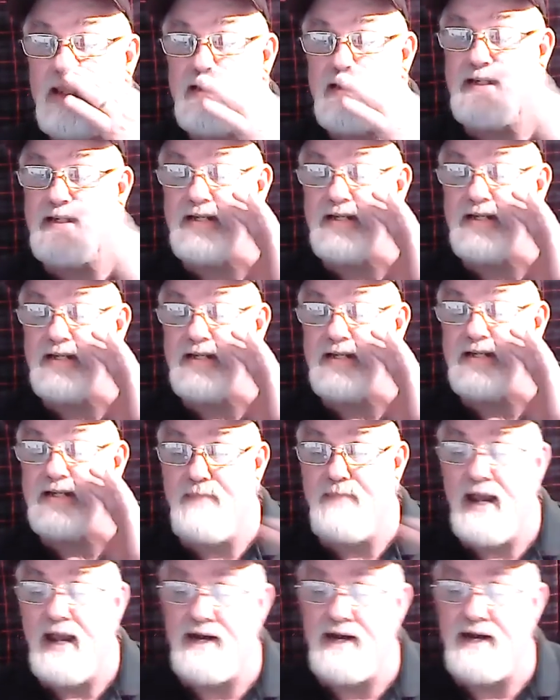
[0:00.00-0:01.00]
is a different
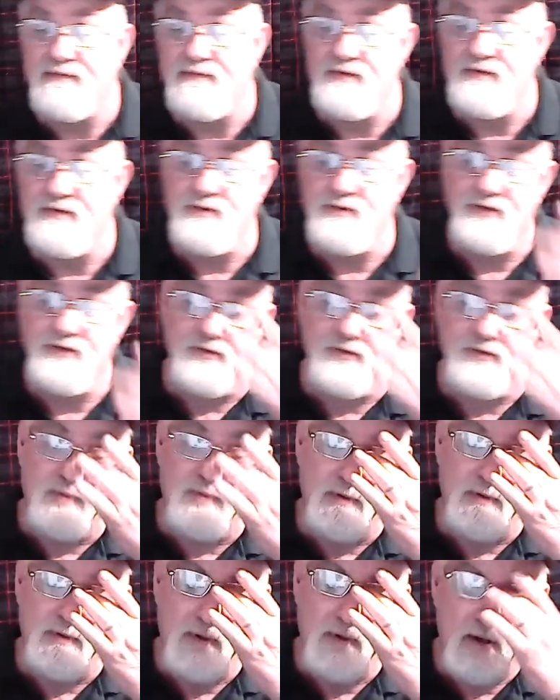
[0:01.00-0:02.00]
part of YouTube.
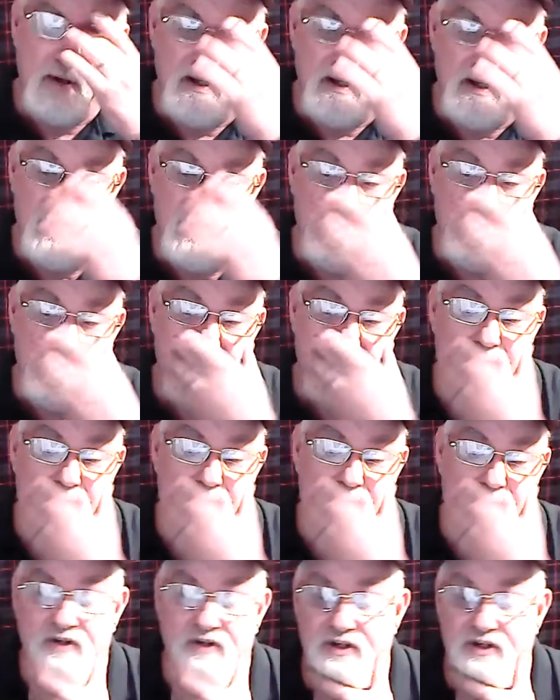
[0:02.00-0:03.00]
I
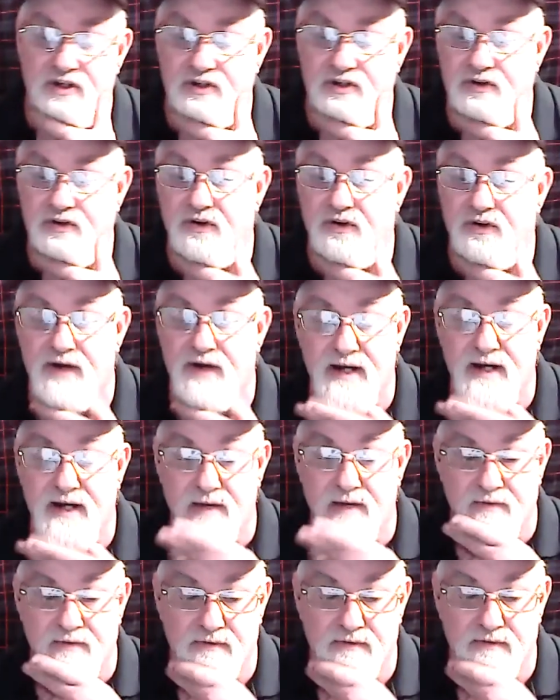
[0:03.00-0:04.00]
was just trying
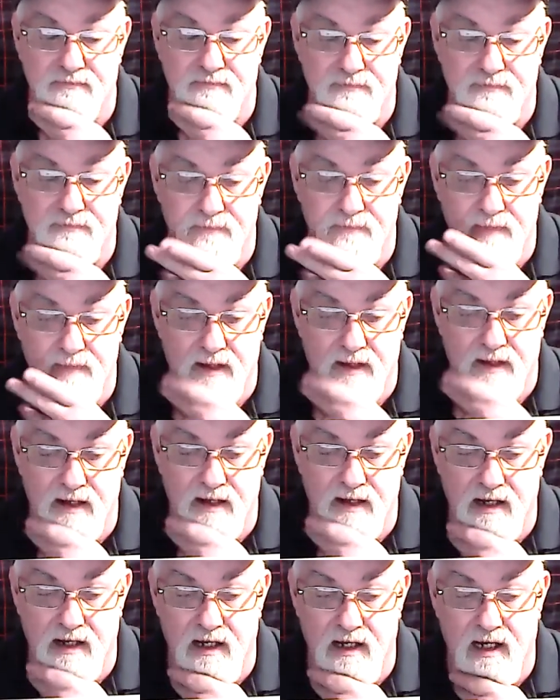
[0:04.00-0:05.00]
out.
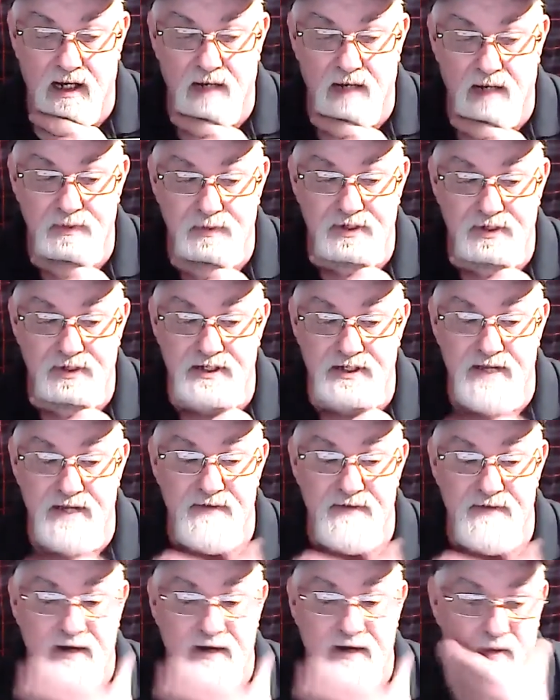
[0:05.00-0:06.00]
I was just
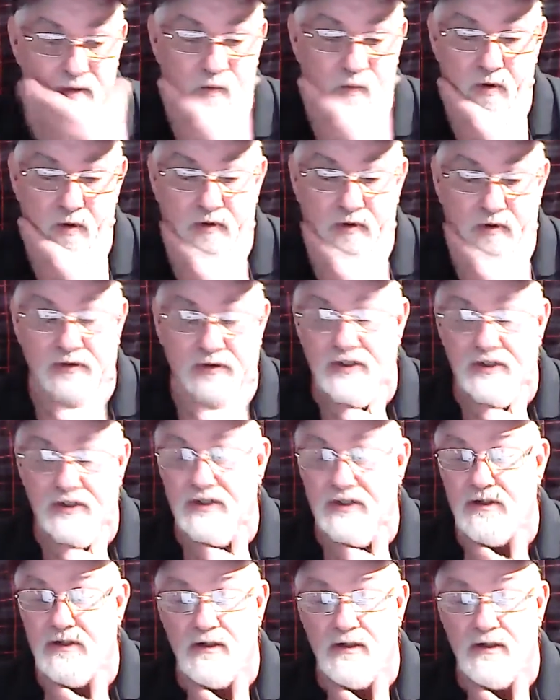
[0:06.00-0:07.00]
giving it a whirl.
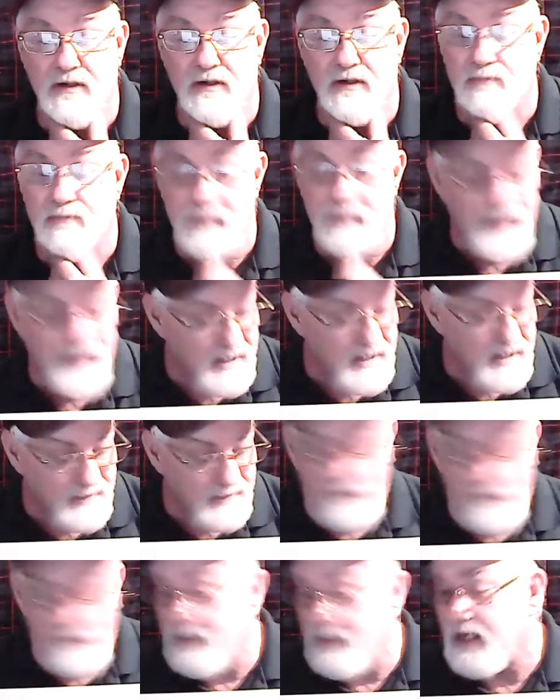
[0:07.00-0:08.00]
Bing,
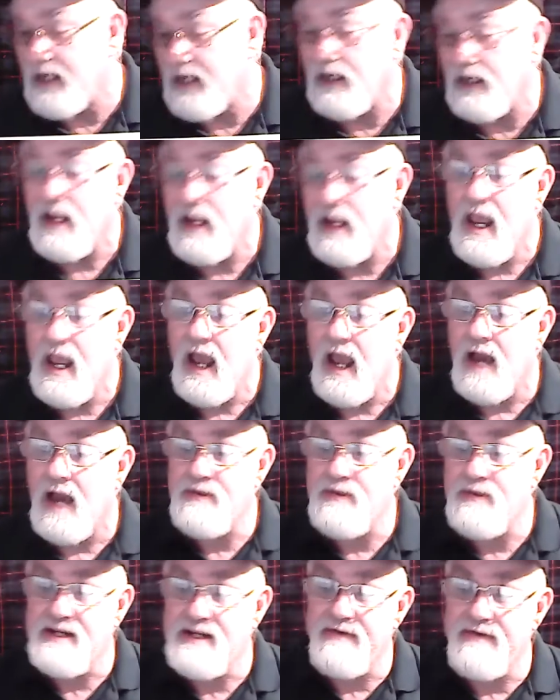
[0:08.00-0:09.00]
bing, bing. I
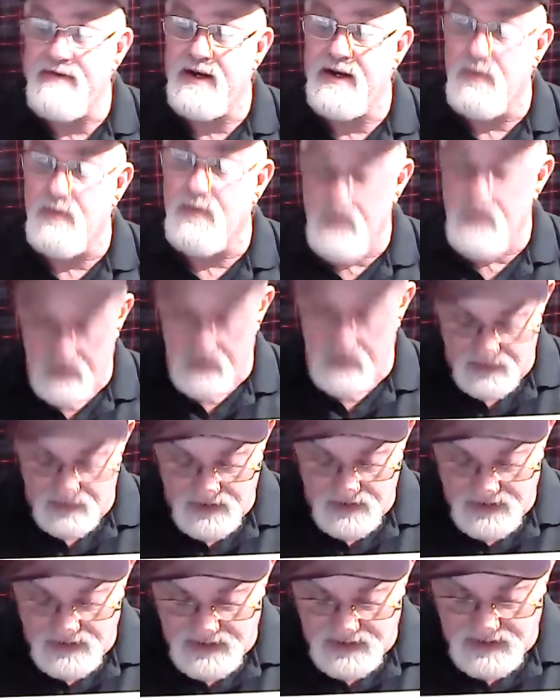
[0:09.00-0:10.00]
was giving it a whirl
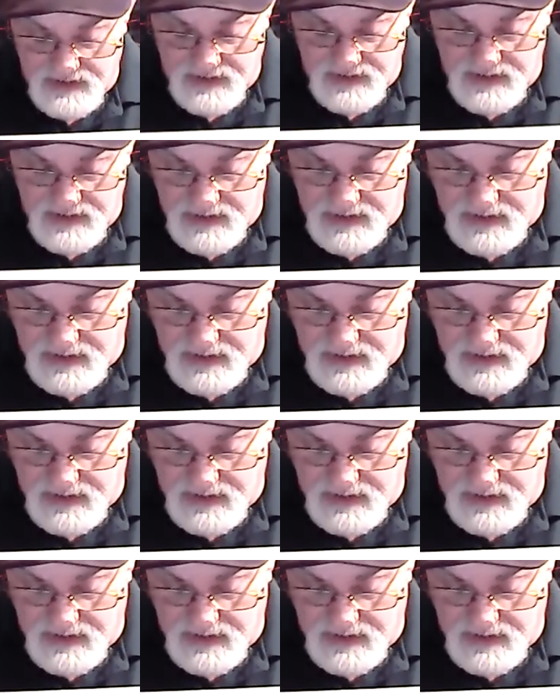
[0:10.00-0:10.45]
just to see